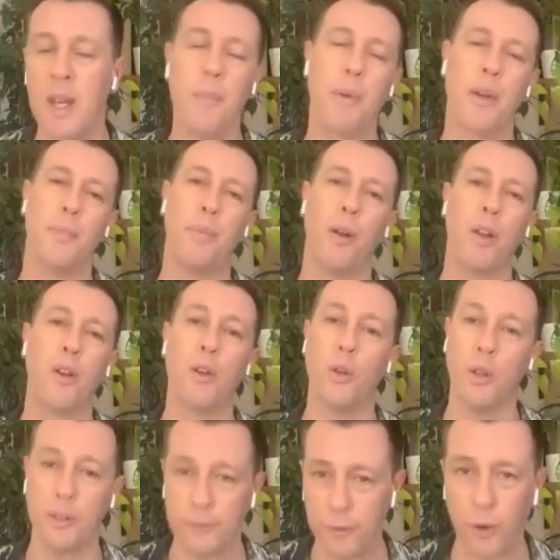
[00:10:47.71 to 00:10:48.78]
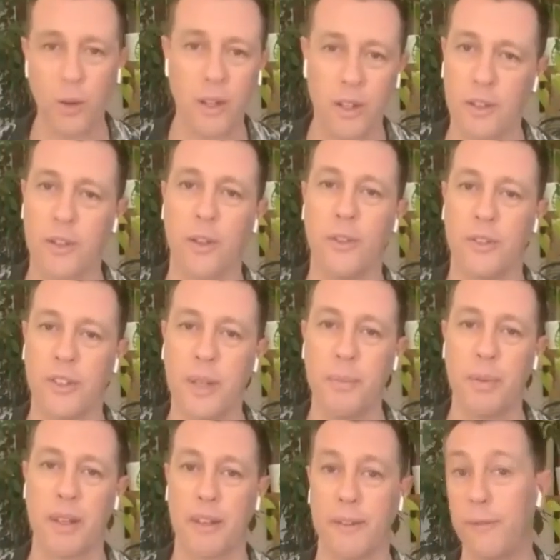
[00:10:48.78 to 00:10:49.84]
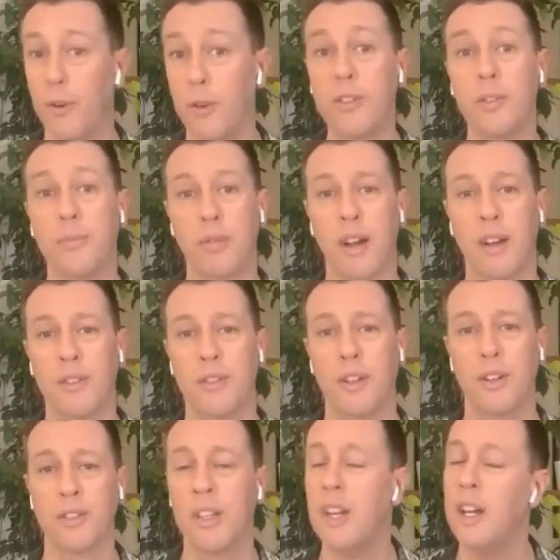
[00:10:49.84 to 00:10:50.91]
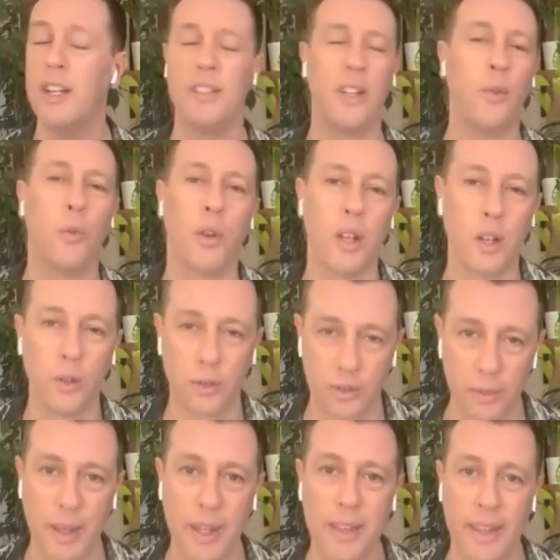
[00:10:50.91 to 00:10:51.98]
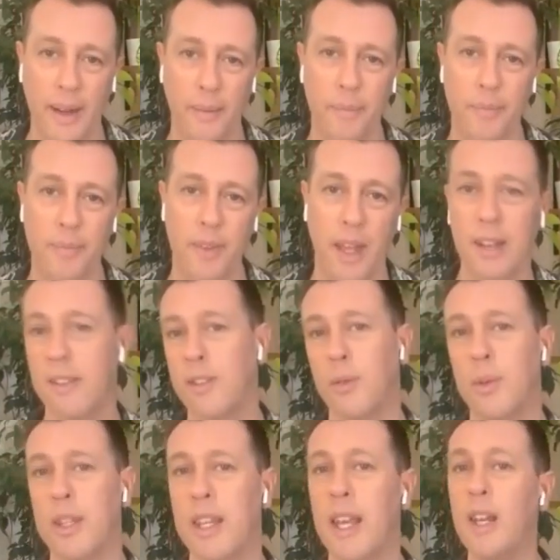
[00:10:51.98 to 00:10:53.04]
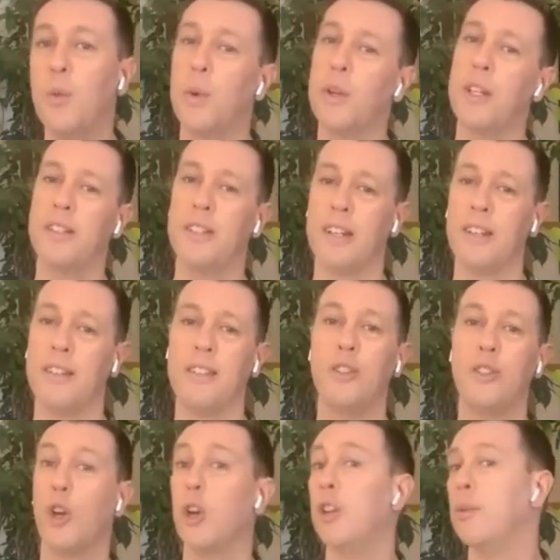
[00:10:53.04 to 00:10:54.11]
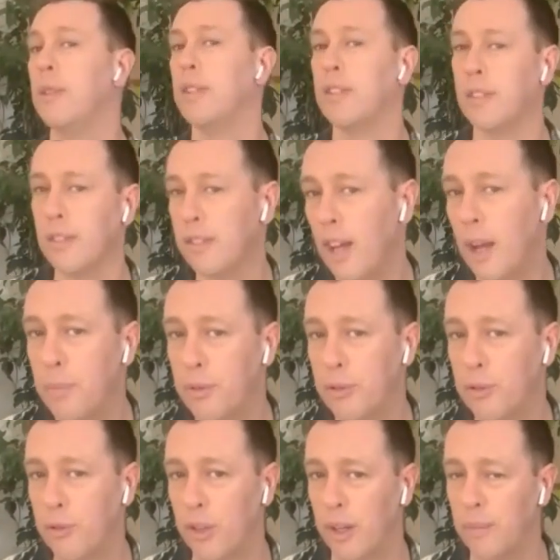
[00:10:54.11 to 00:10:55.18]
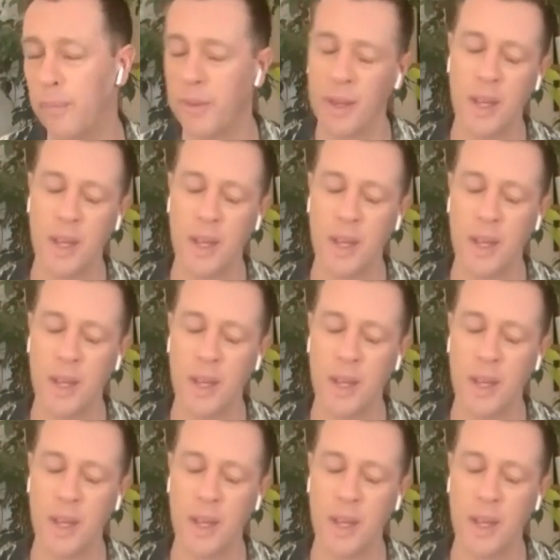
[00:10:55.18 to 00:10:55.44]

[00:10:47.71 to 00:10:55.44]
But Apollo, who had fallen so deeply for Saprasios, didn't want to lose him either. And so in the end, what he did is he turned him into the cypress tree.